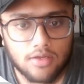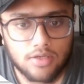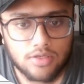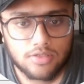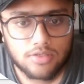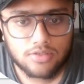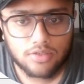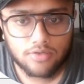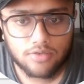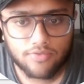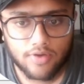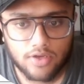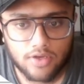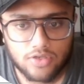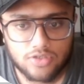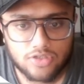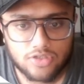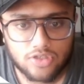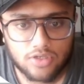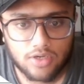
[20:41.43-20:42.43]
So if I
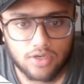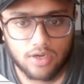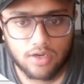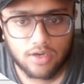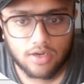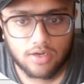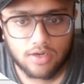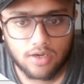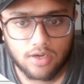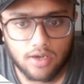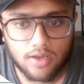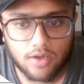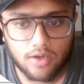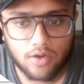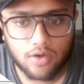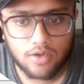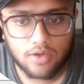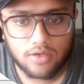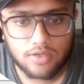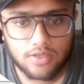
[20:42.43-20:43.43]
click
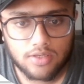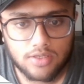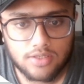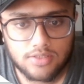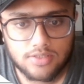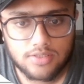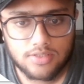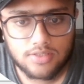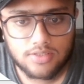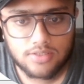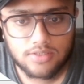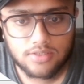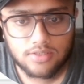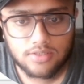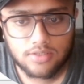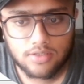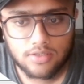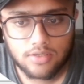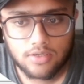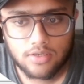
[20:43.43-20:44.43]
on this
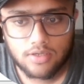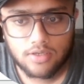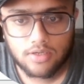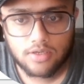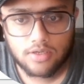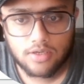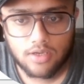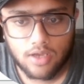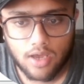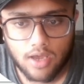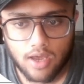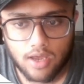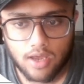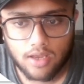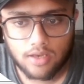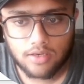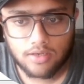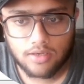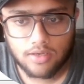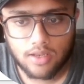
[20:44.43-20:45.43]

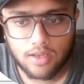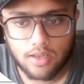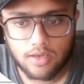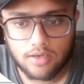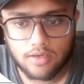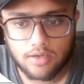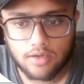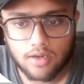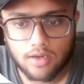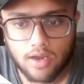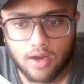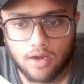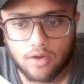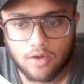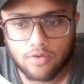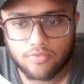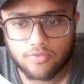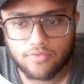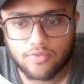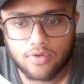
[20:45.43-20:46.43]
and then kind
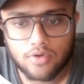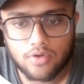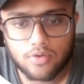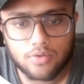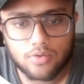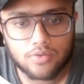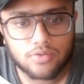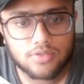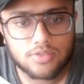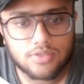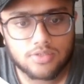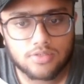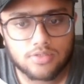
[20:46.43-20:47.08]
of close,